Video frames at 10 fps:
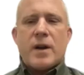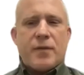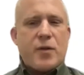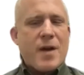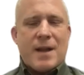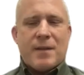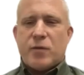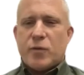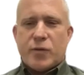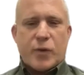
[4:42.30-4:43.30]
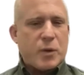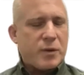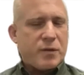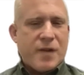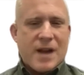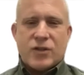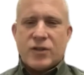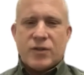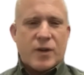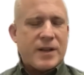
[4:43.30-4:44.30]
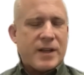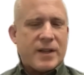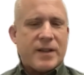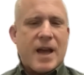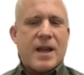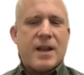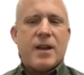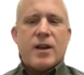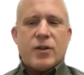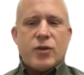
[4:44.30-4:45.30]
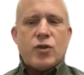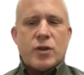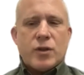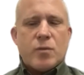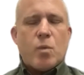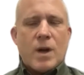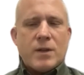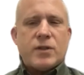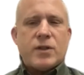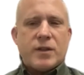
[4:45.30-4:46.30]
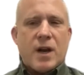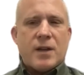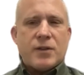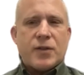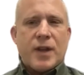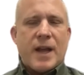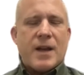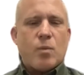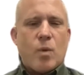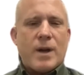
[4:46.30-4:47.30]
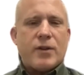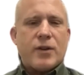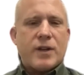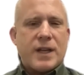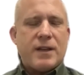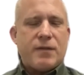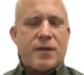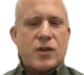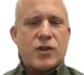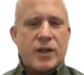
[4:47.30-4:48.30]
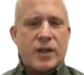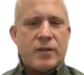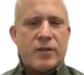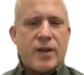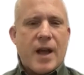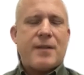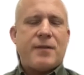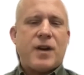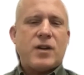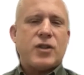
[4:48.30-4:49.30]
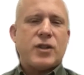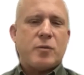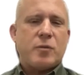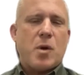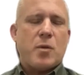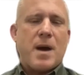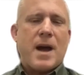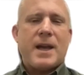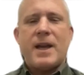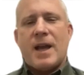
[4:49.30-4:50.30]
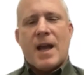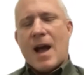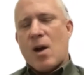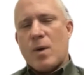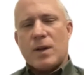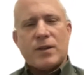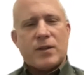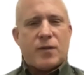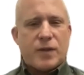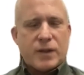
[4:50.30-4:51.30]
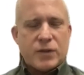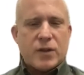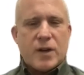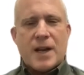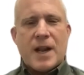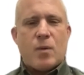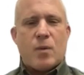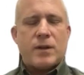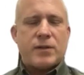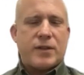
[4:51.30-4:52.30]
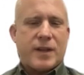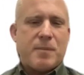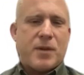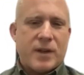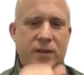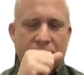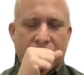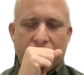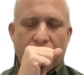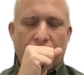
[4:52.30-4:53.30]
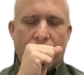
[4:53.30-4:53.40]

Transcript: if you've had frequent infections or anything like that, you should want to understand what your kidney function is. And function is both by how well does it filter and how well does it keep things in.